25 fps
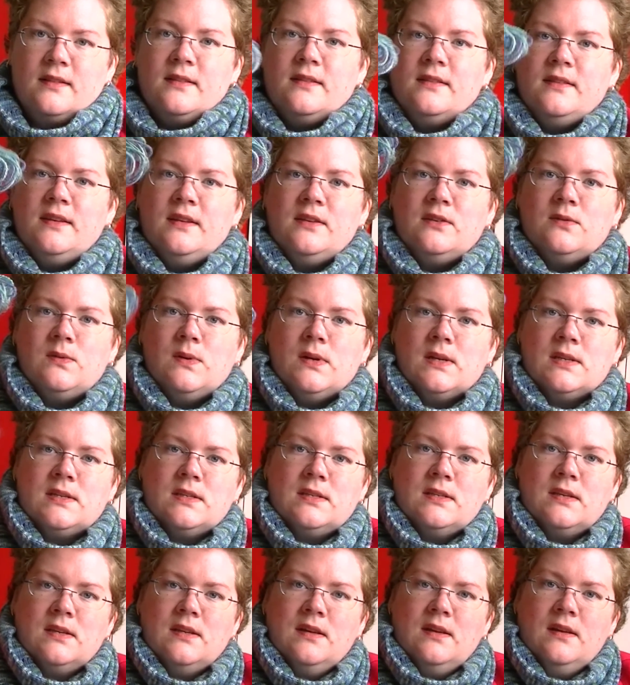This
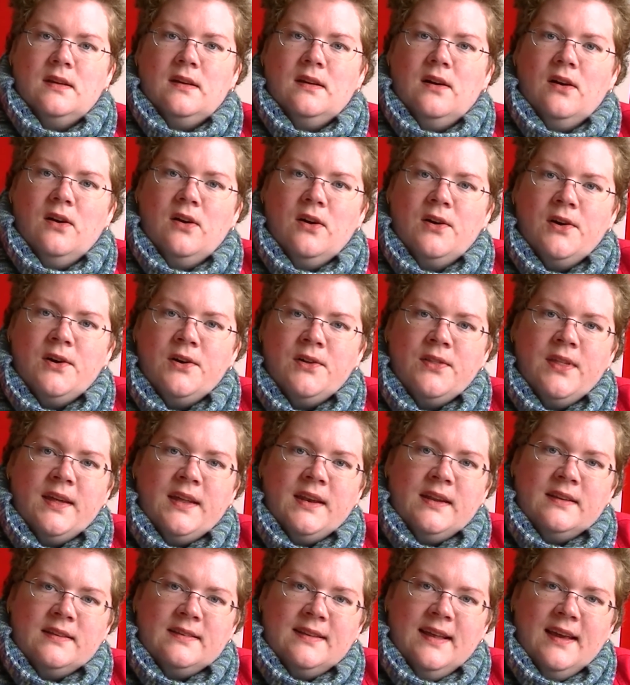was all that
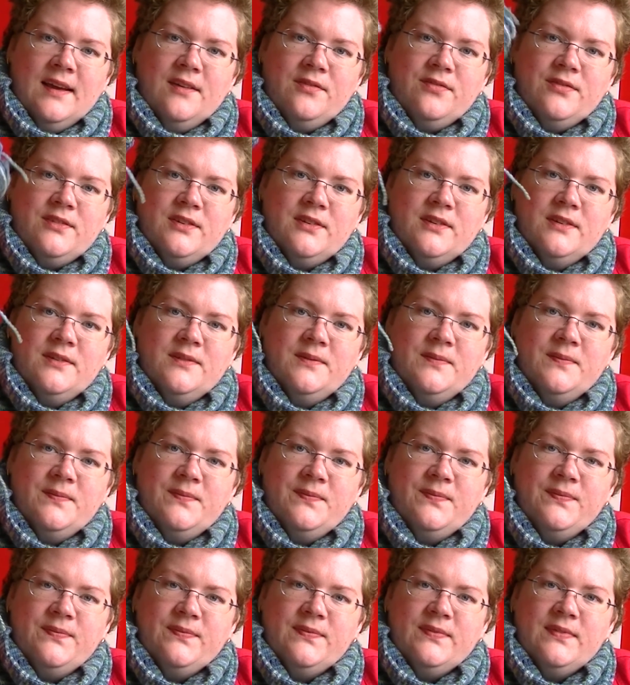is left.
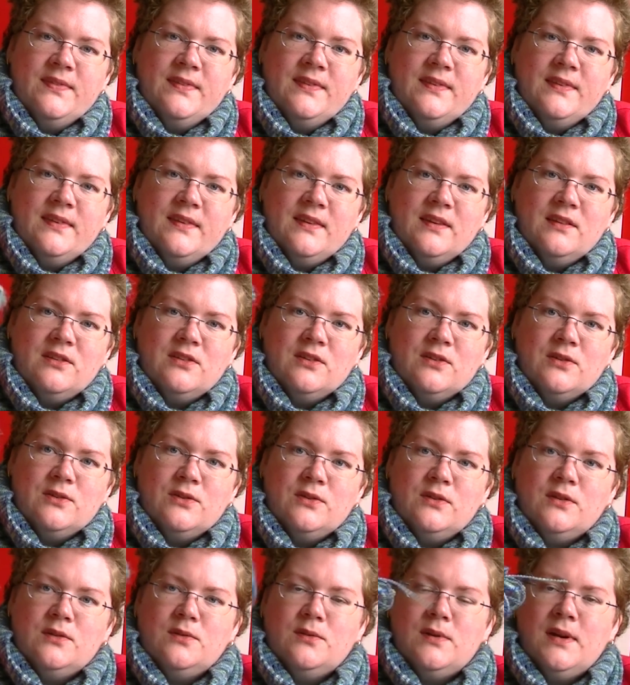So
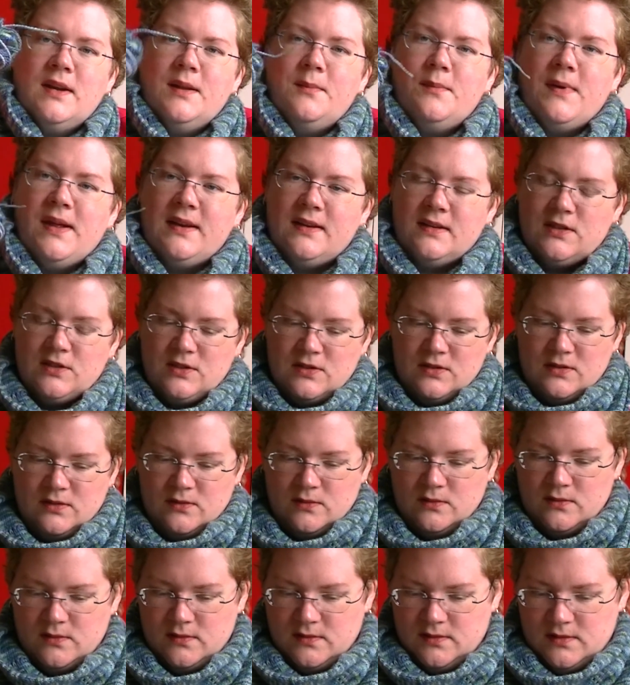she really managed to
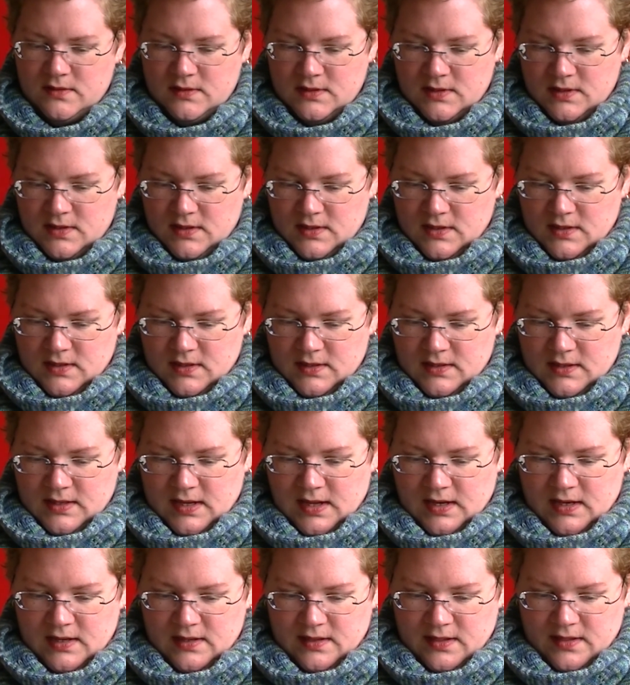
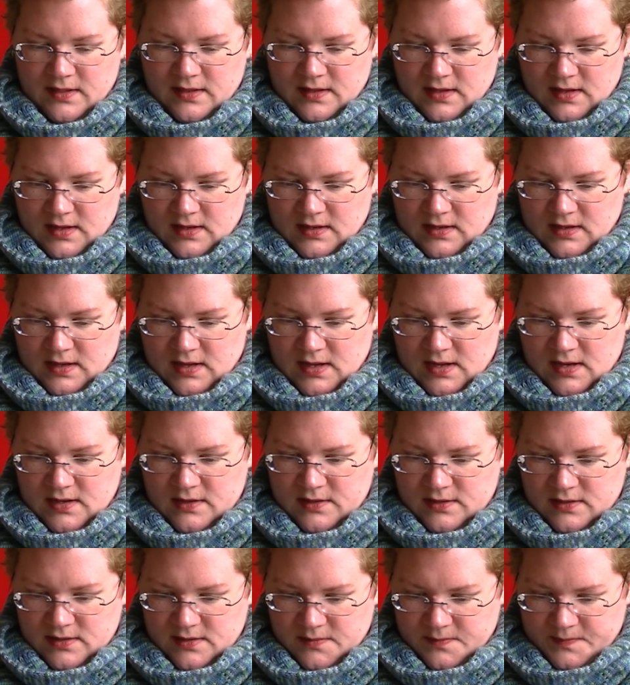get it in the end